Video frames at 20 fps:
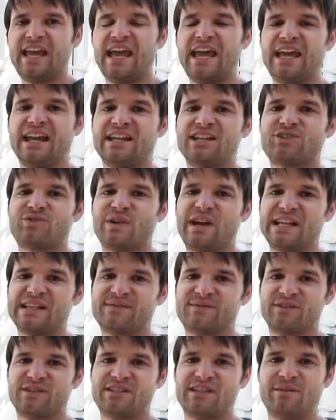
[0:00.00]
and it
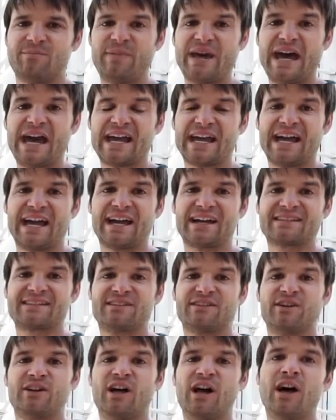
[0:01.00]
transferred to the back
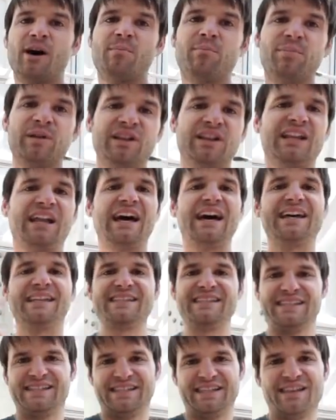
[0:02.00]
axle
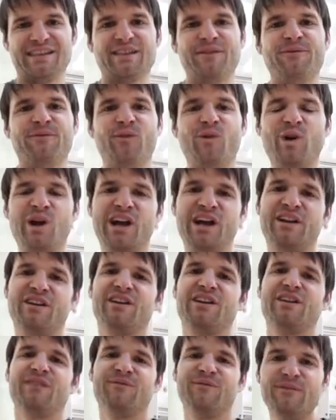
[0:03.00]
plus the
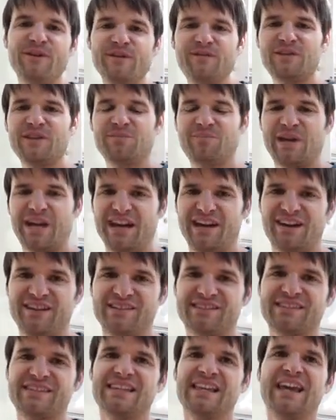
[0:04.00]
450
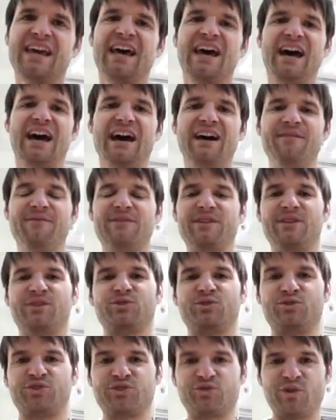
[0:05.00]
pounds of the
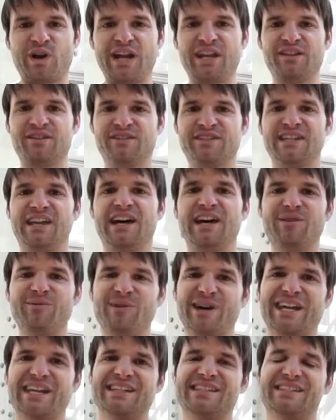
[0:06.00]
trailer tongue
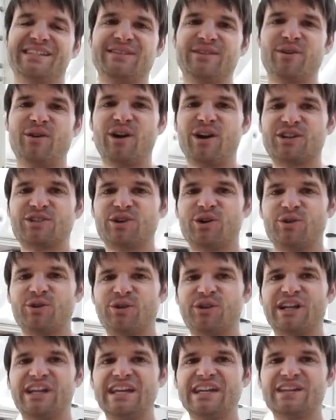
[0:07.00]
weight. So our
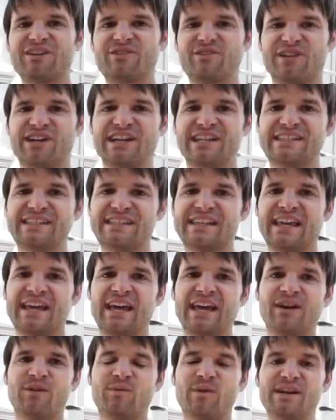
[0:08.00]
total increase
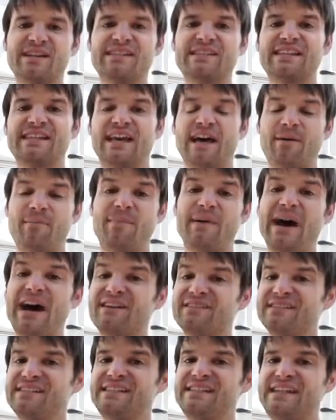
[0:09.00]
was
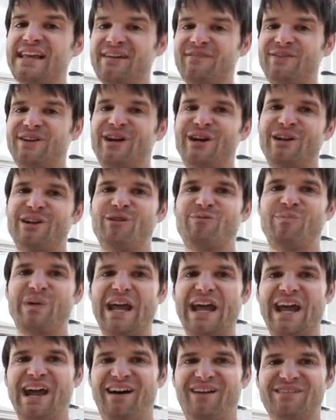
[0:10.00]
about 700
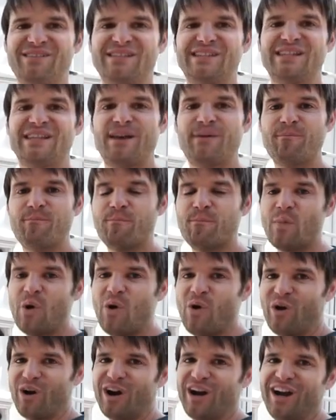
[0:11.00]
pounds
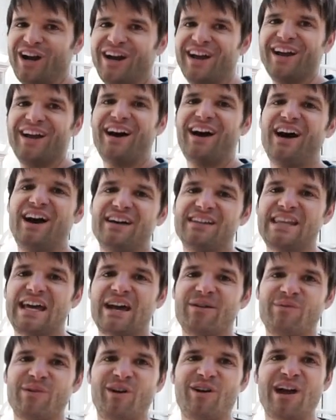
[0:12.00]
more on
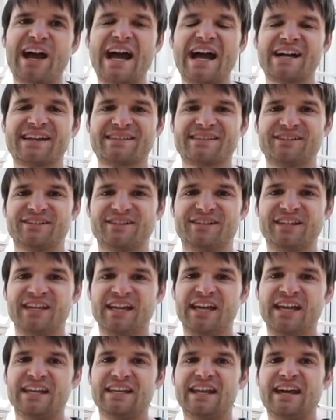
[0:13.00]
that rear axle.
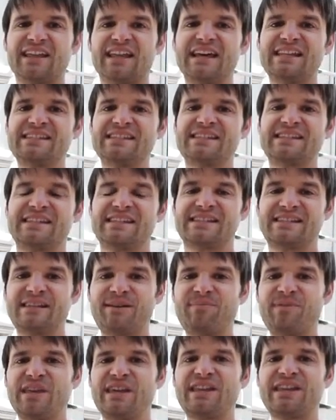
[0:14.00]
Now that's
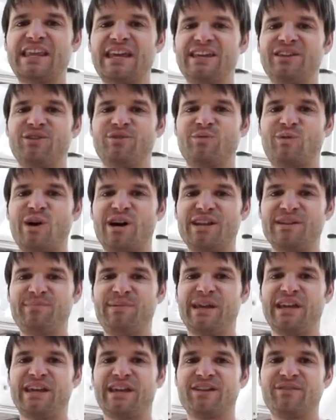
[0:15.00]
something that you want to
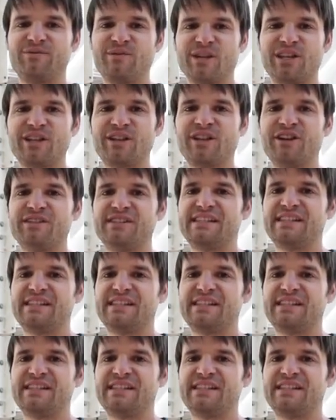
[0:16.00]
pay really close